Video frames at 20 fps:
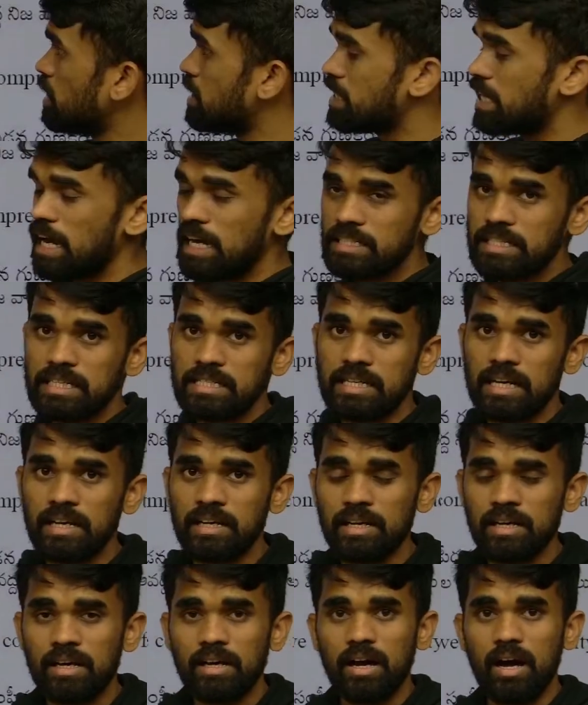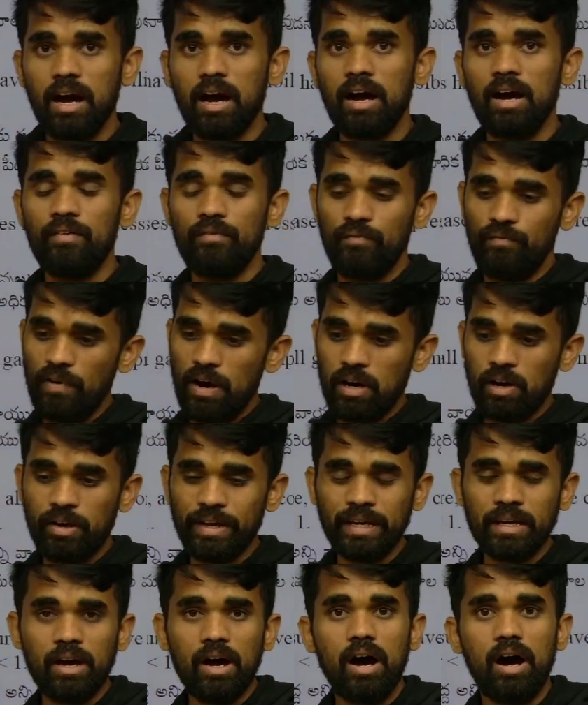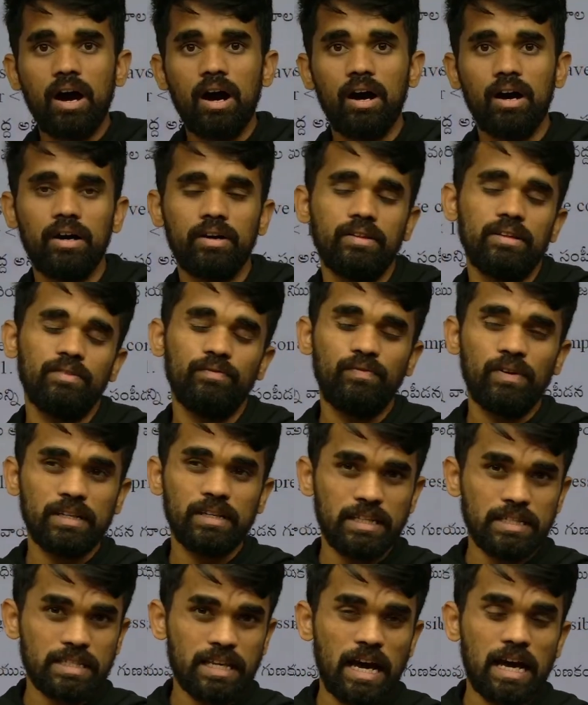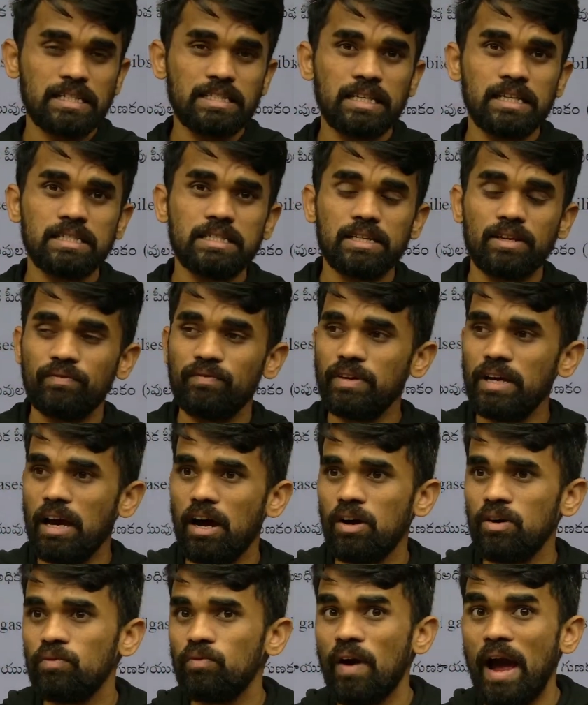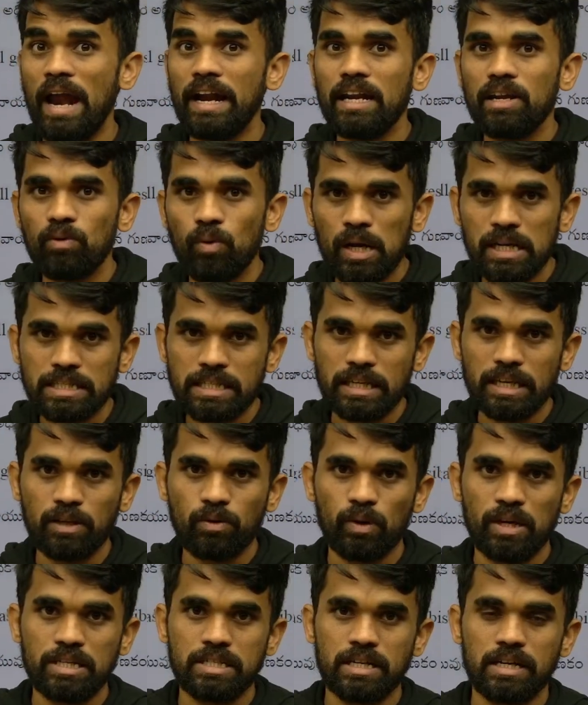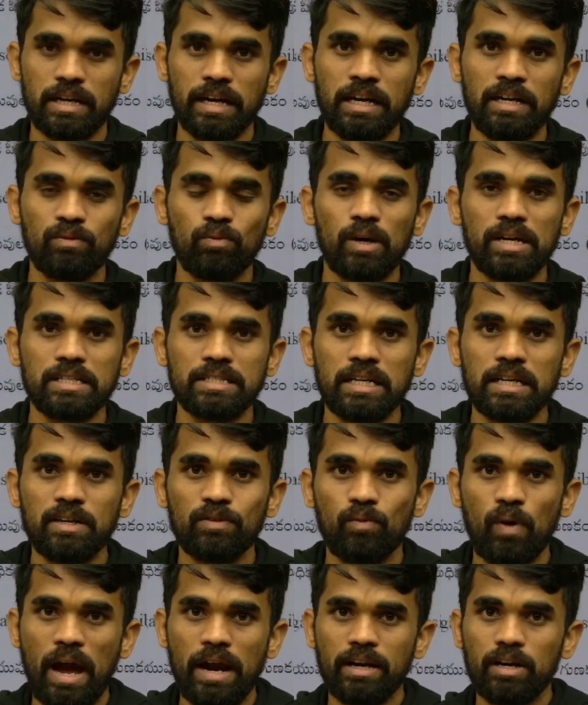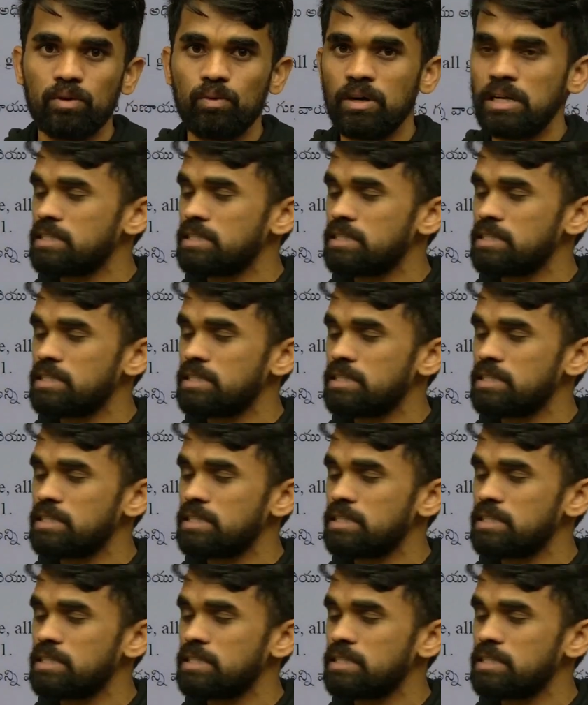gases are following for these gases we have van der Waals equation, right? What is that? Van der Waals